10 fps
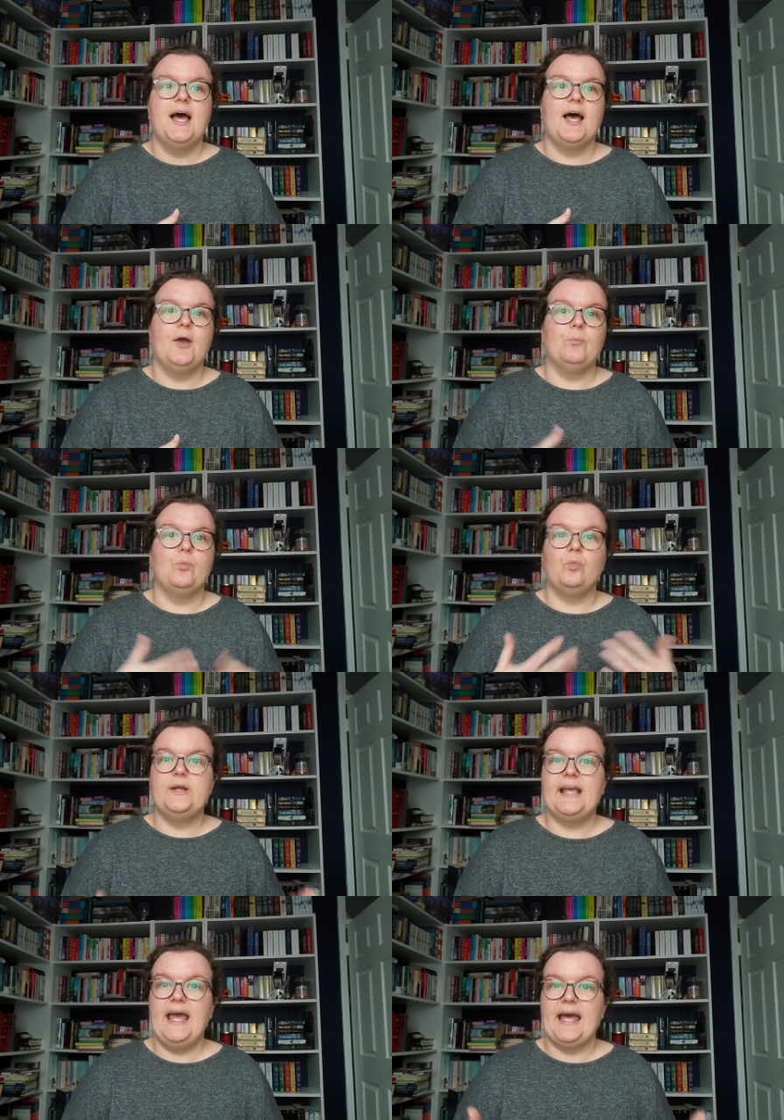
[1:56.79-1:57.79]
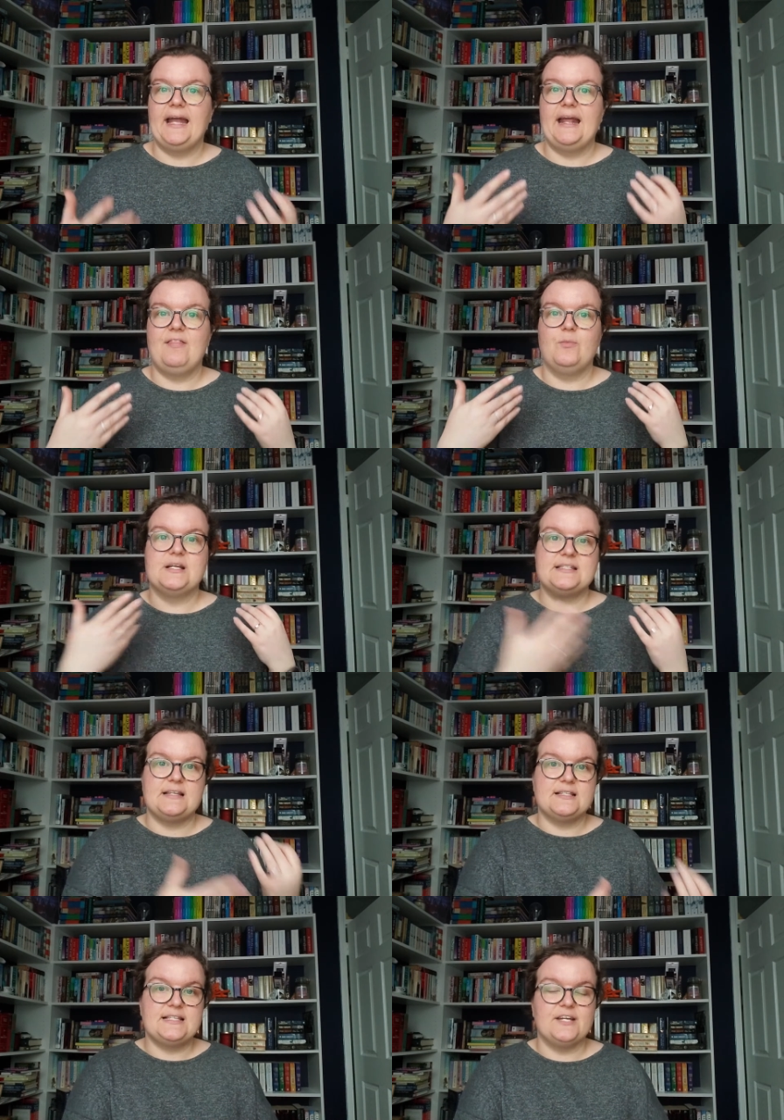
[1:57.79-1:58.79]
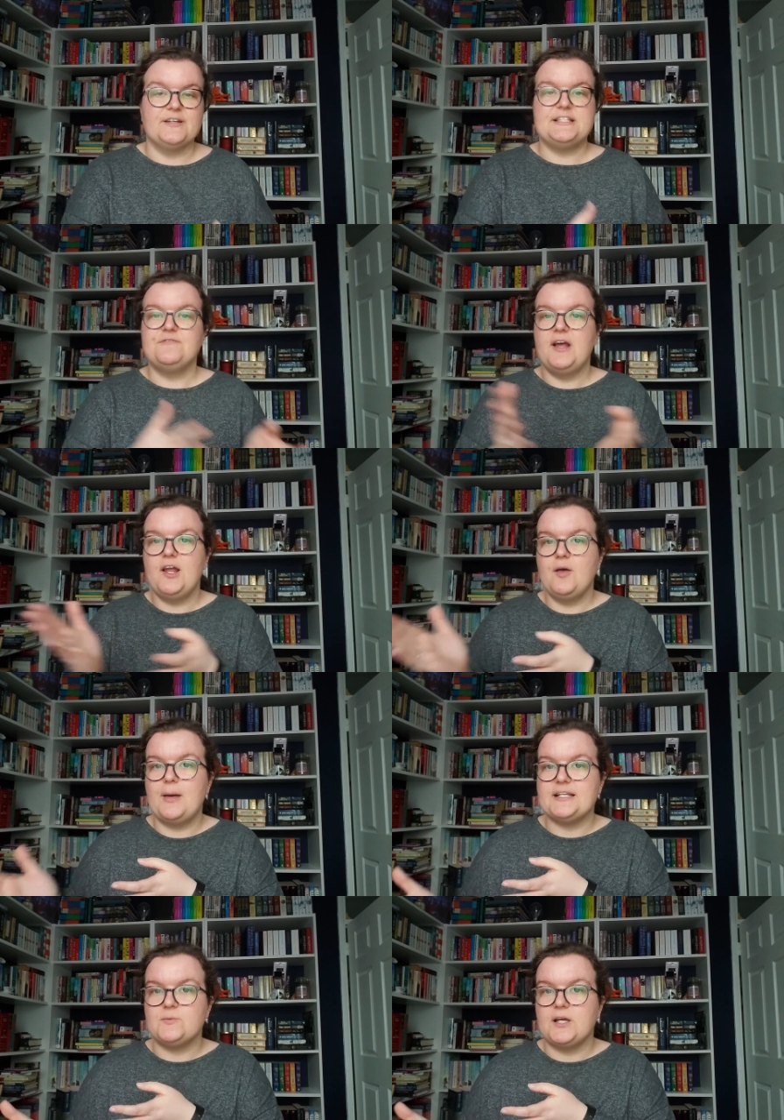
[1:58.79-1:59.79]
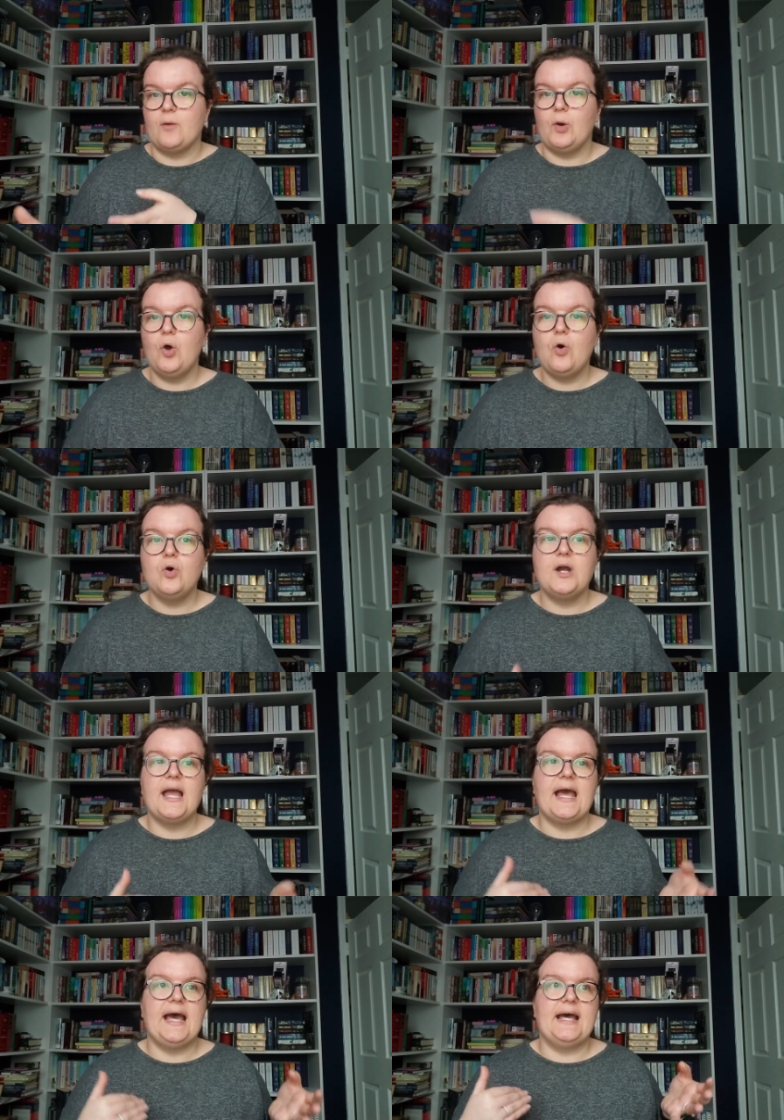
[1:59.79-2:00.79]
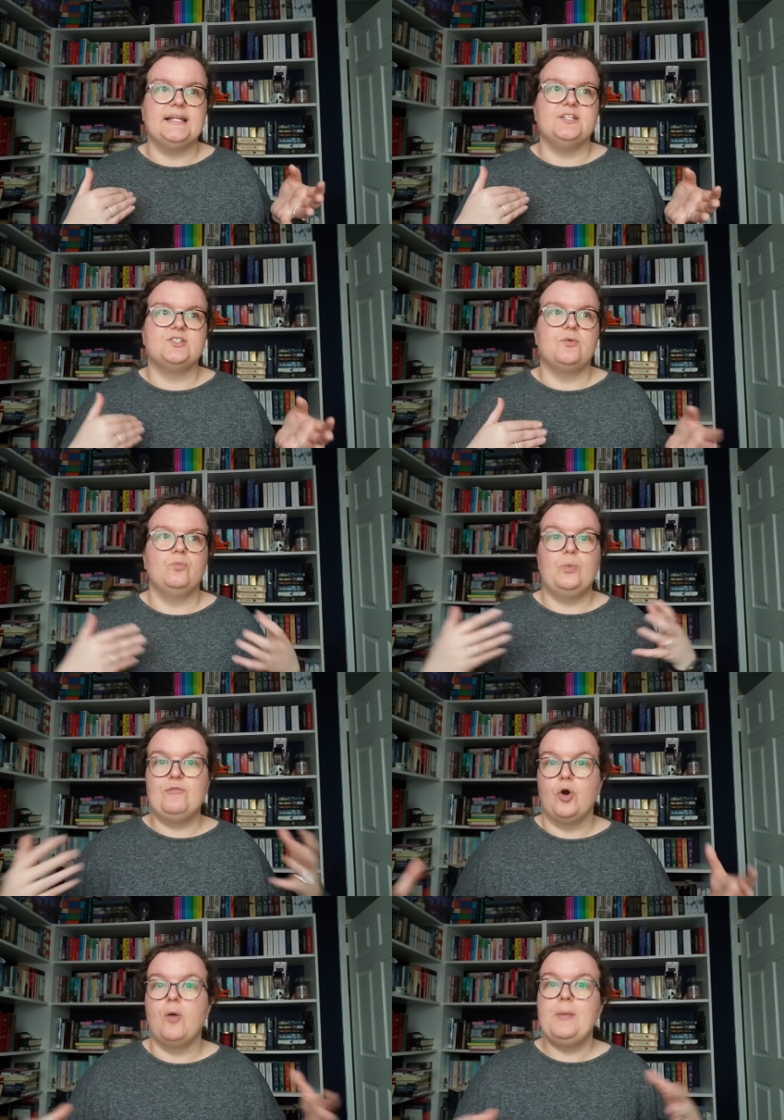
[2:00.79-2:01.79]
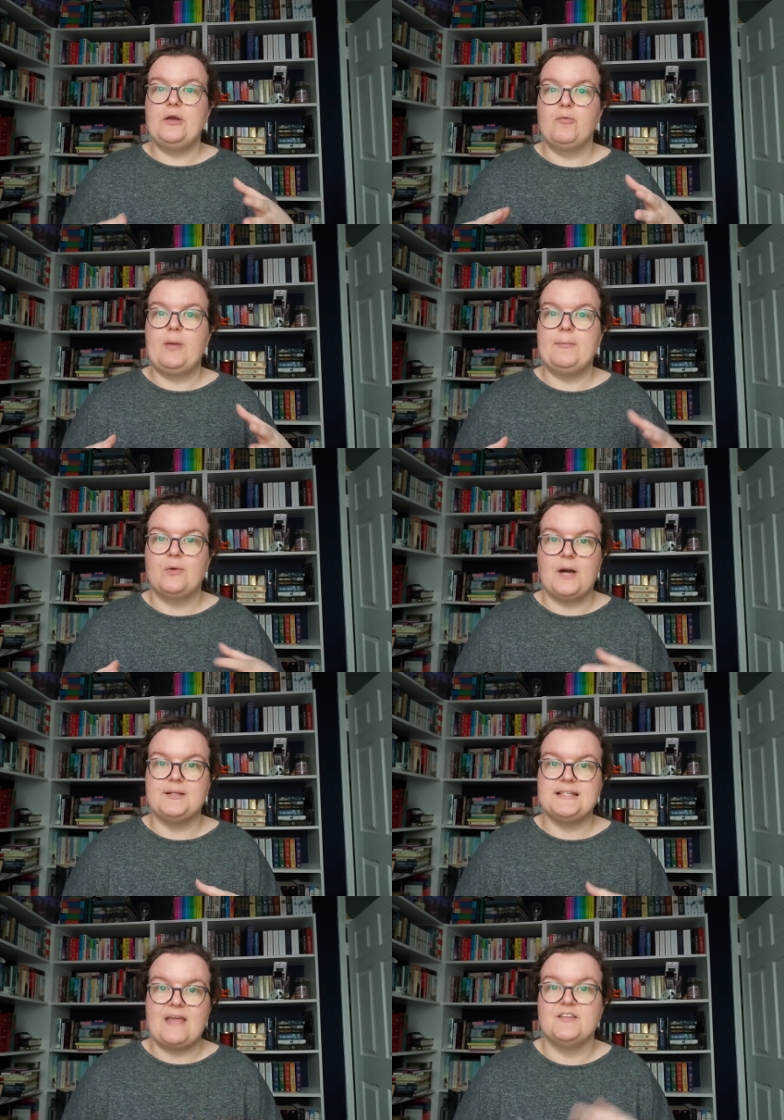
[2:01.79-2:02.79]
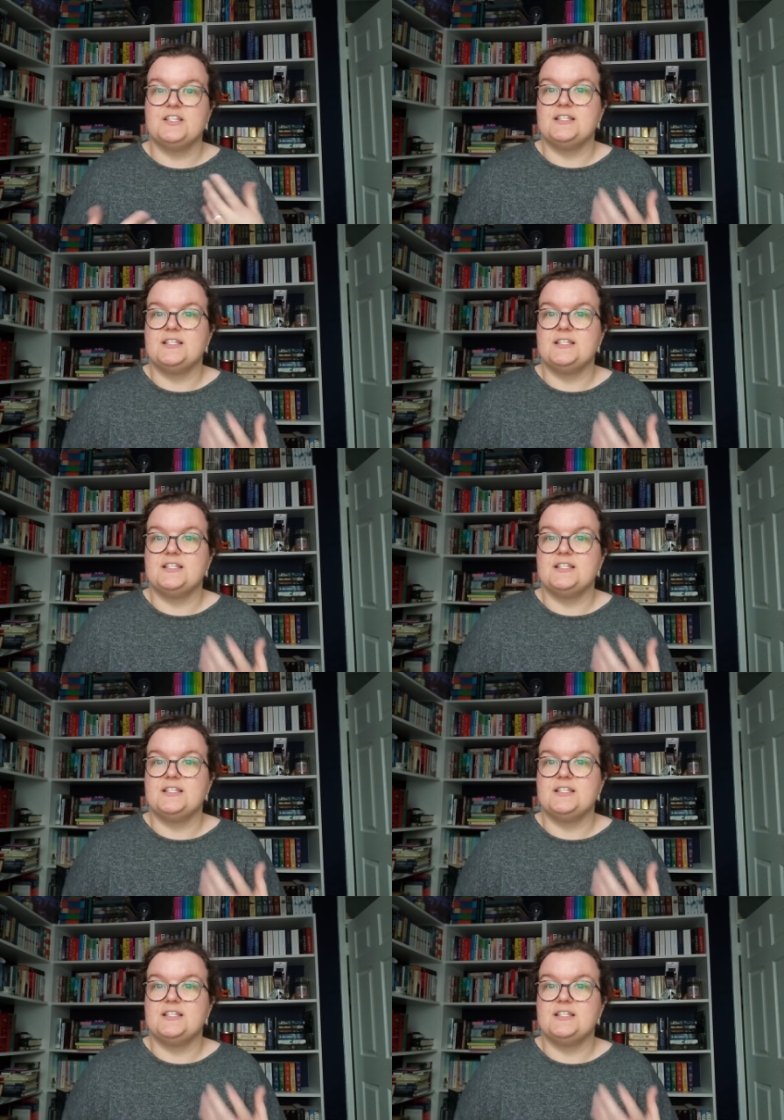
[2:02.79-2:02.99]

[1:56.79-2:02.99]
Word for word: um, we can and then we can see the series develop as we go along and we've got a big group of people coming together to